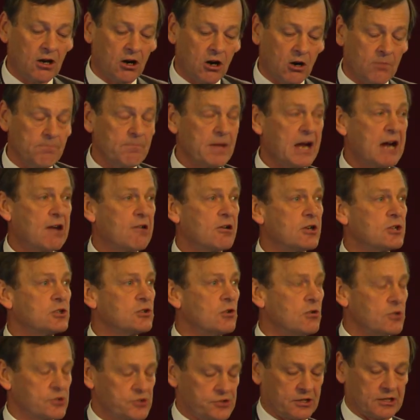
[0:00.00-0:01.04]
are
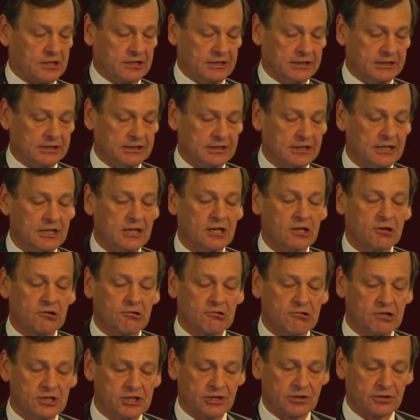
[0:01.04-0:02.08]
paradoxically
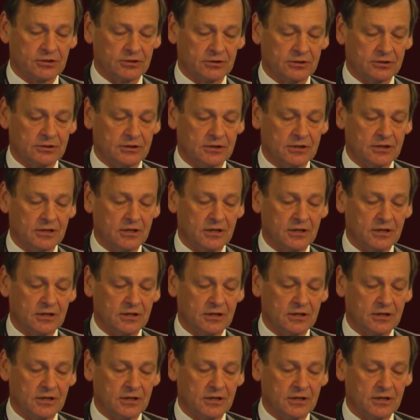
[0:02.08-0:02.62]
critical